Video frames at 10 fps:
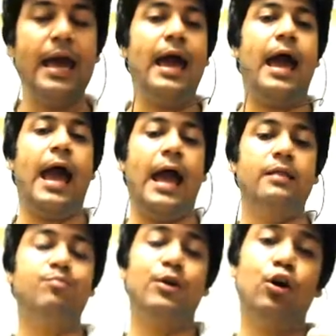and
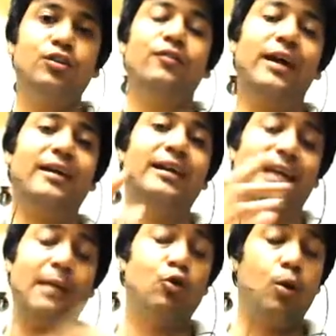because of that the time
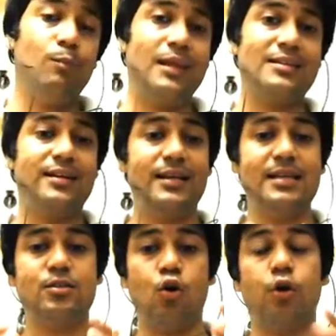complexity is
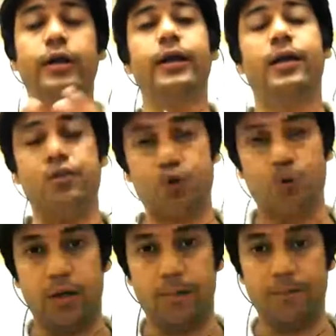order n square.
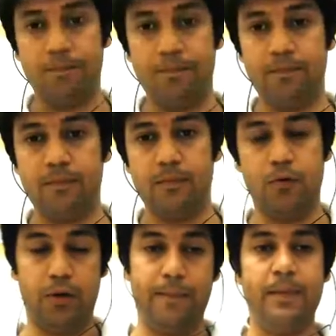Okay,
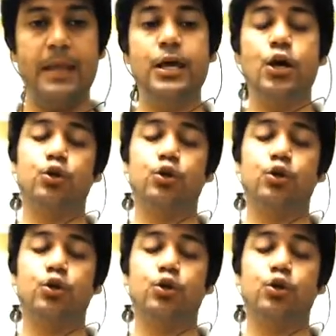so